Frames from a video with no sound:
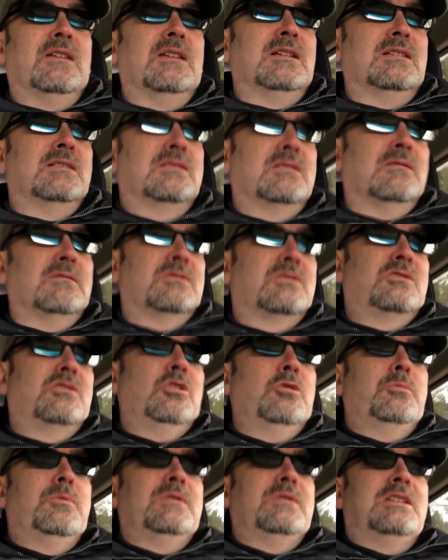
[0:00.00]
things. So
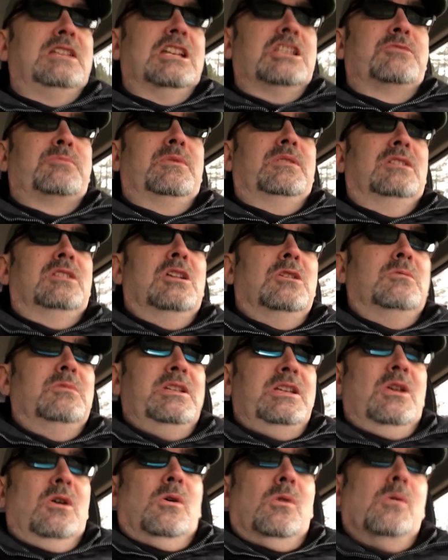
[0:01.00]
stupid, desperate,
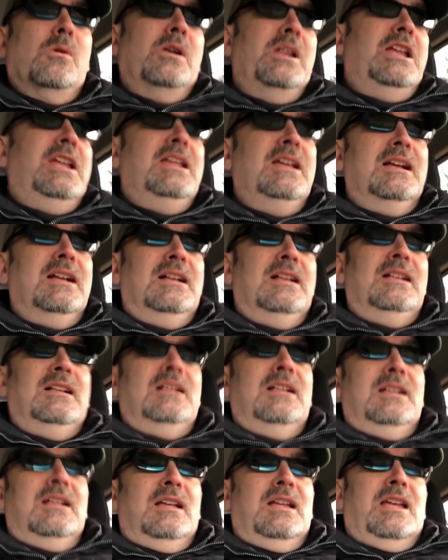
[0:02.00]
lonely, horny,
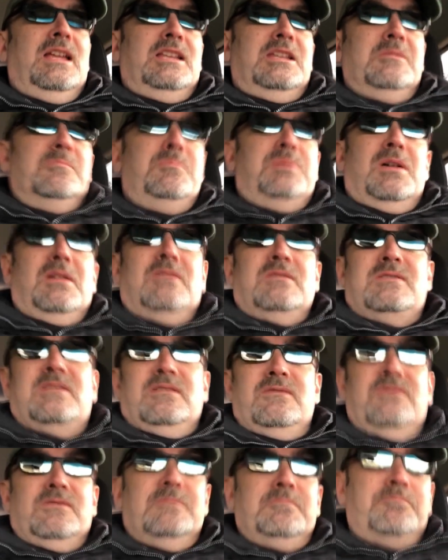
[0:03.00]
and
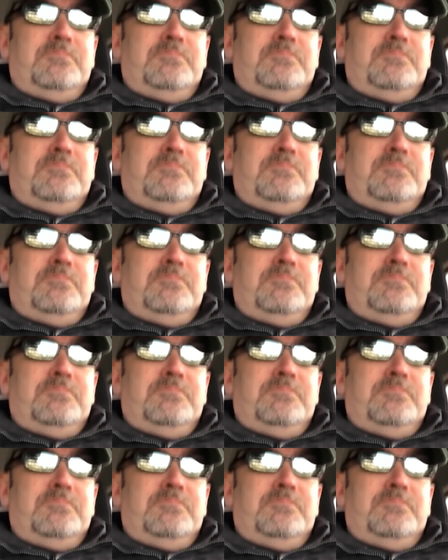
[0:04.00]
impulsive.